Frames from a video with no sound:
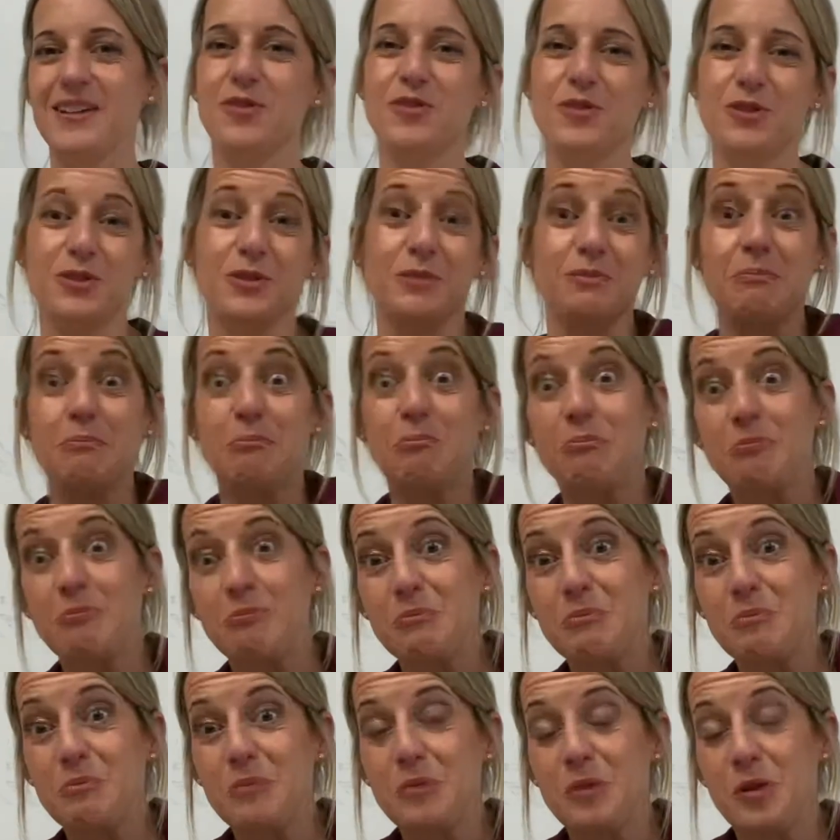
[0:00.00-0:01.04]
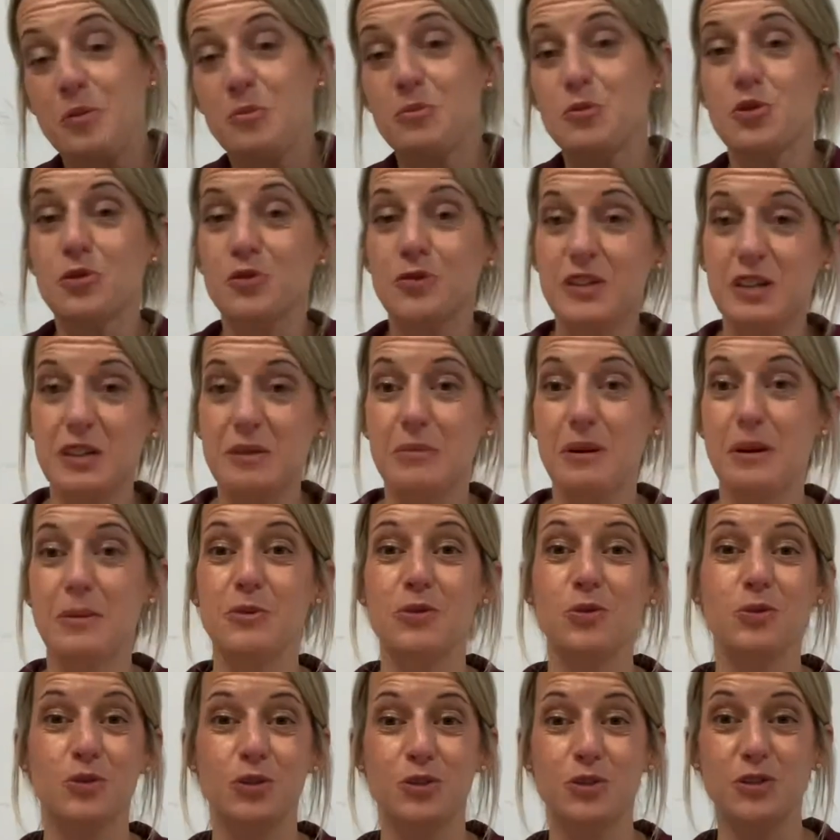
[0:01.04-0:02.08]
Or movie, maybe you
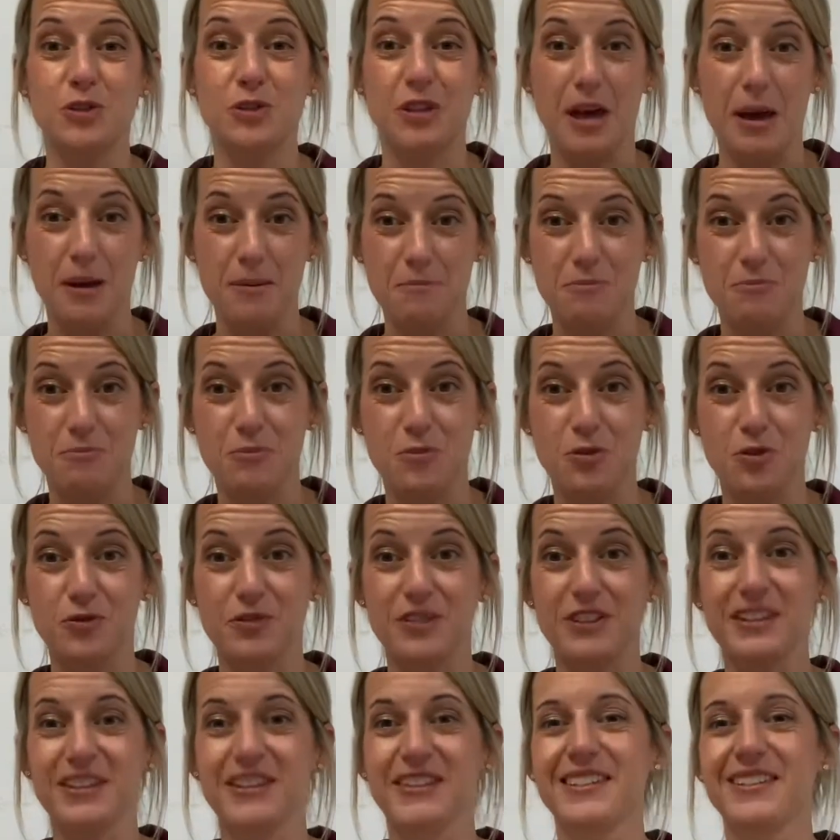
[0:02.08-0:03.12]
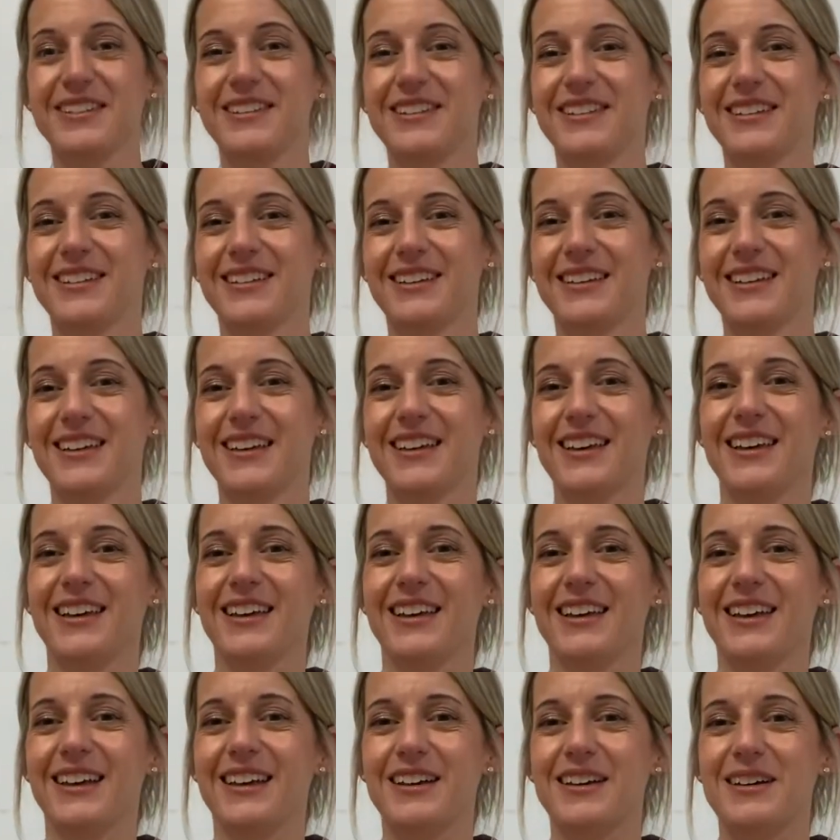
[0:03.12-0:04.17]
could do that, movie.
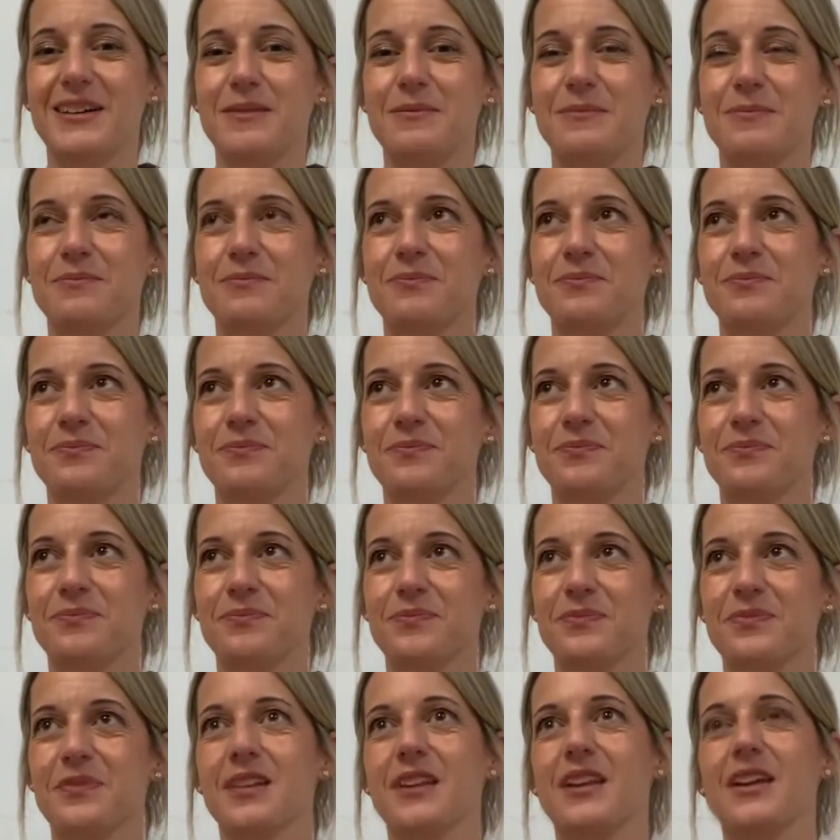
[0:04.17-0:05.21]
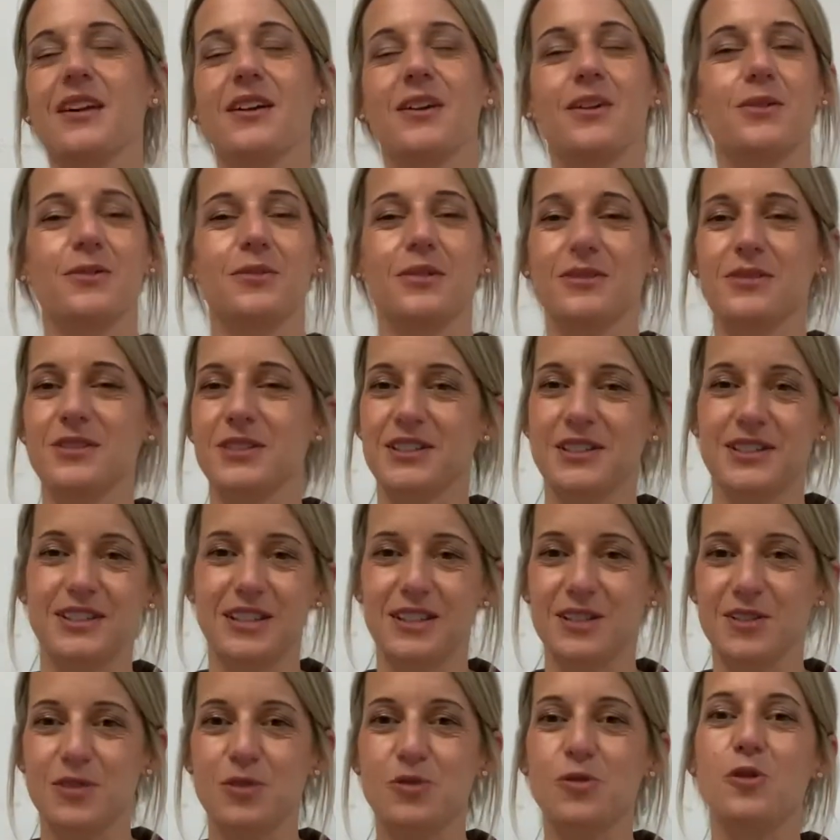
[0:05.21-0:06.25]
Um, oh, I was gonna say
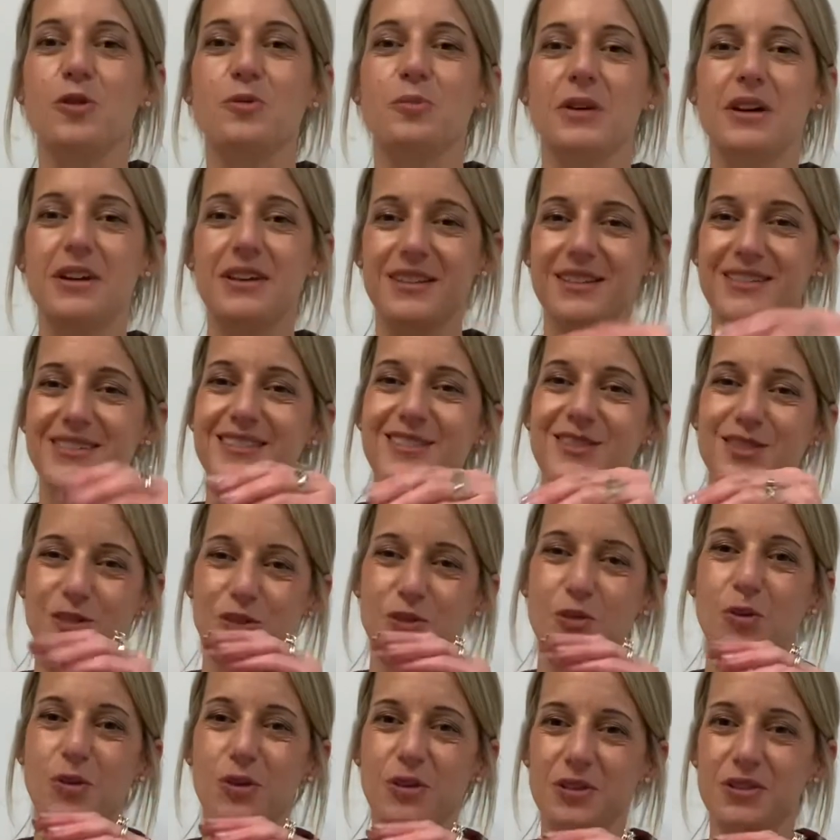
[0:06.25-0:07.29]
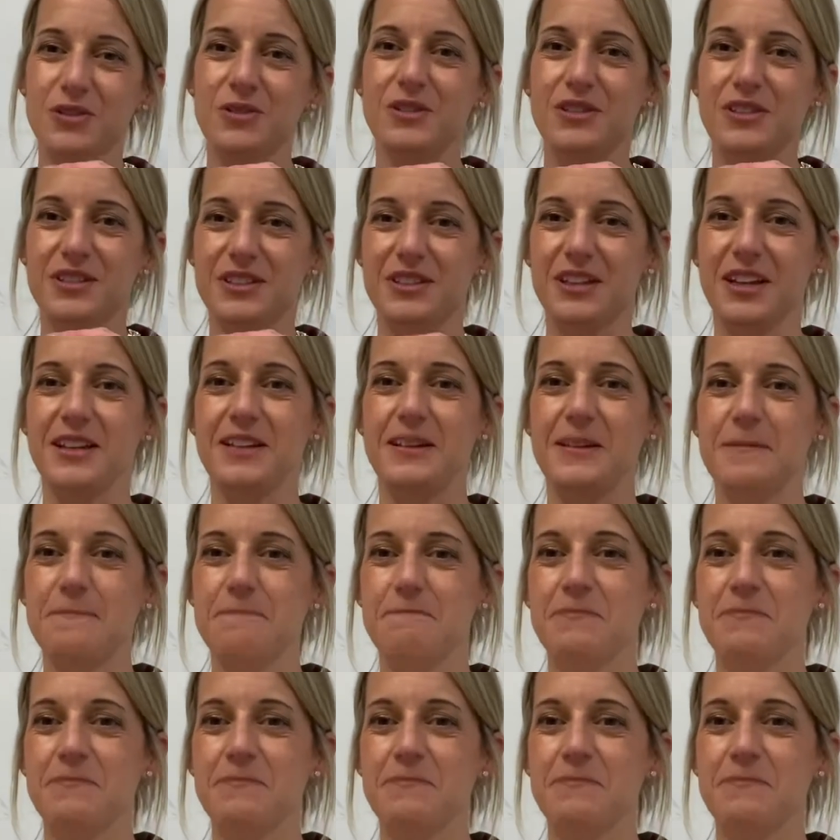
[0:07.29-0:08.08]
store, but store, you can sign it.